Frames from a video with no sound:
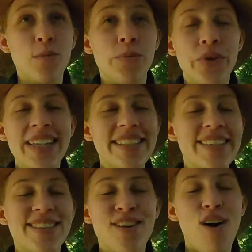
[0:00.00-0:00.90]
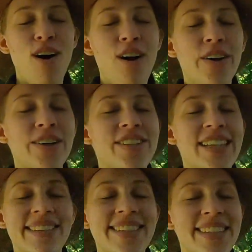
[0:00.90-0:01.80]
new places and all your
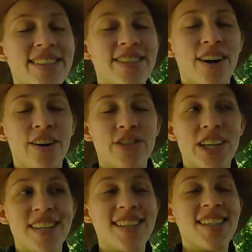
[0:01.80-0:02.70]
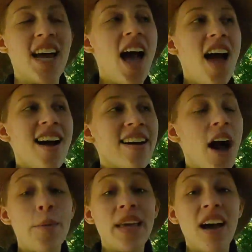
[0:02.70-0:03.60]
senses are just
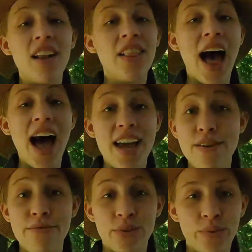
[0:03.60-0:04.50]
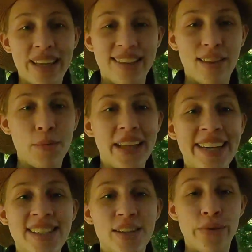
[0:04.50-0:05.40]
coming alive with the
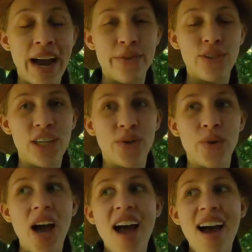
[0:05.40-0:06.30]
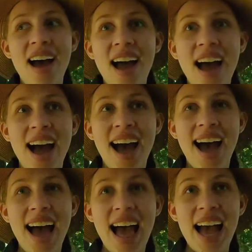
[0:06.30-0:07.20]
place around you,
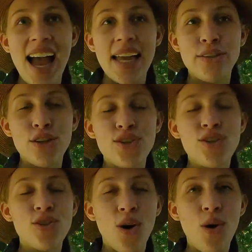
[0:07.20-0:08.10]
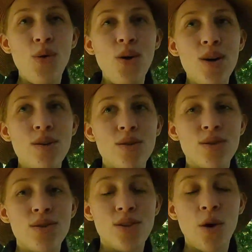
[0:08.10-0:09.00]
and you're so
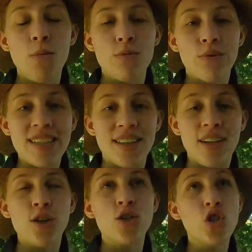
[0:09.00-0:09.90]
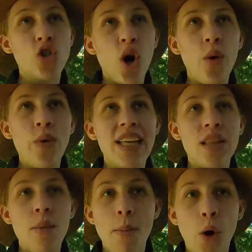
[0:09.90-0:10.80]
so present, you're so
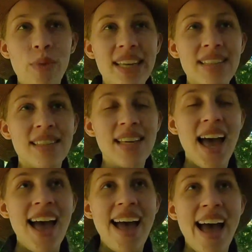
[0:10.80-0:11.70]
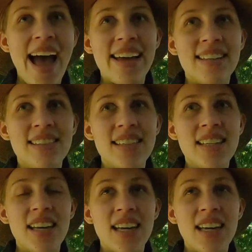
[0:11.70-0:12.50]
in the moment, and